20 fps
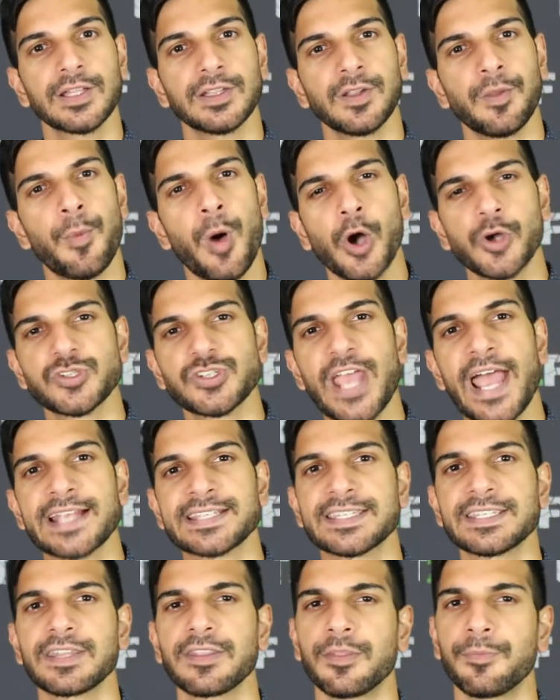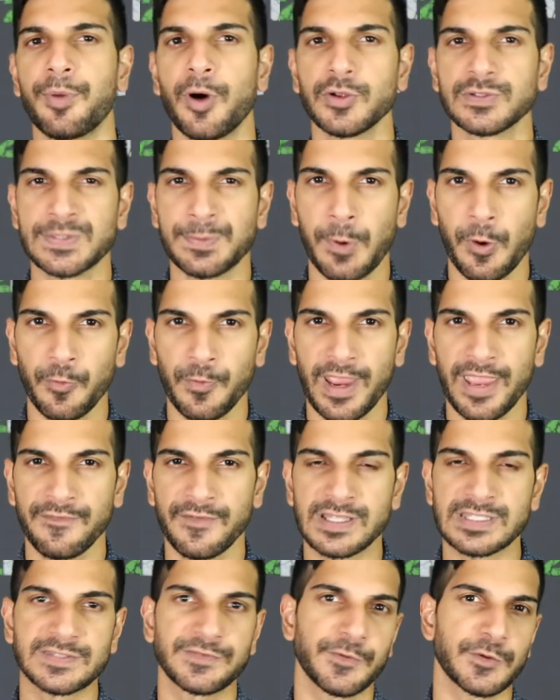Lamar Jackson and the Baltimore
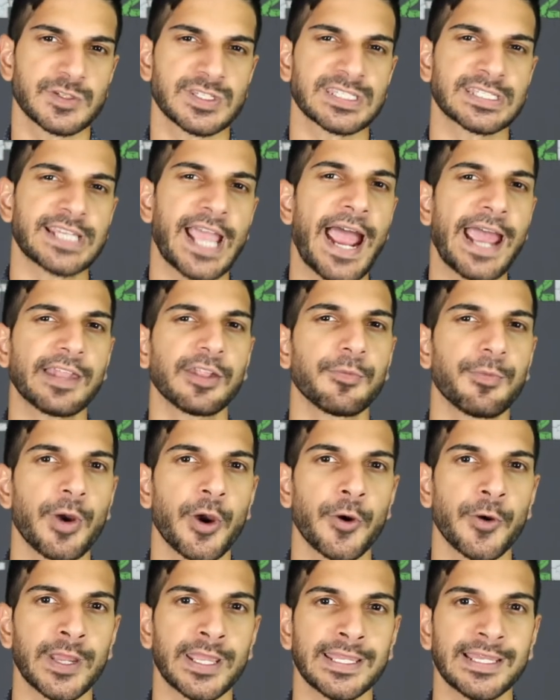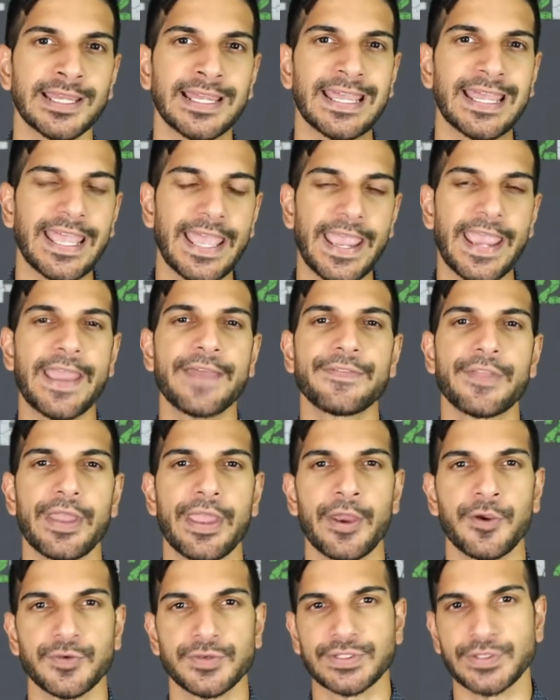Ravens versus Kyler Murray and
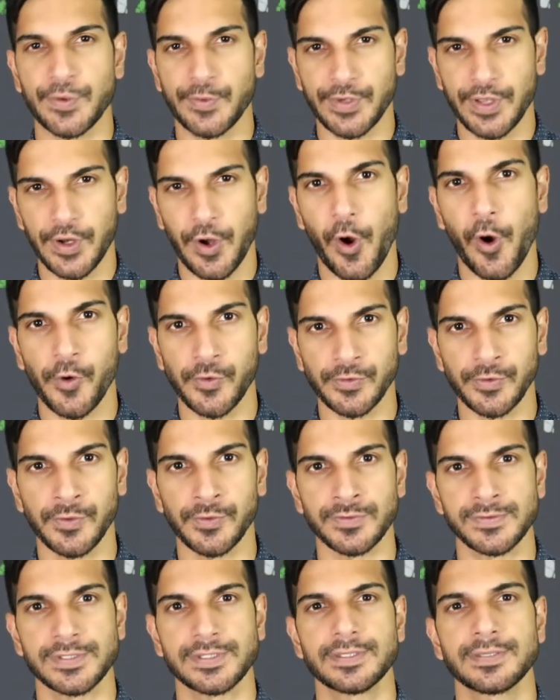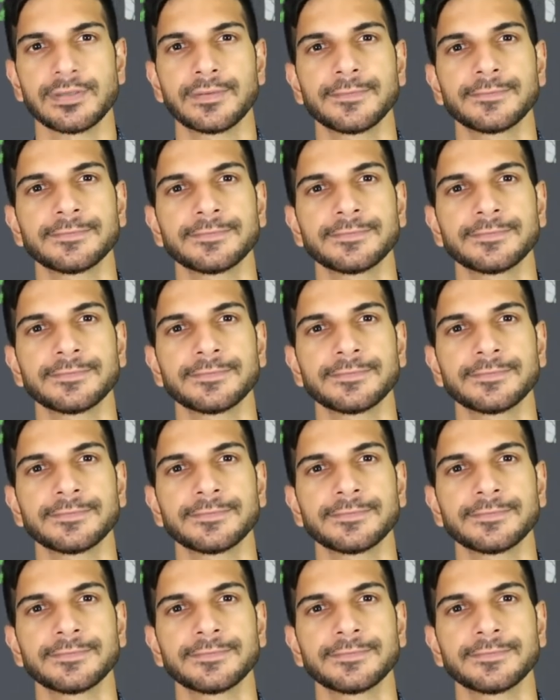the Arizona Cardinals.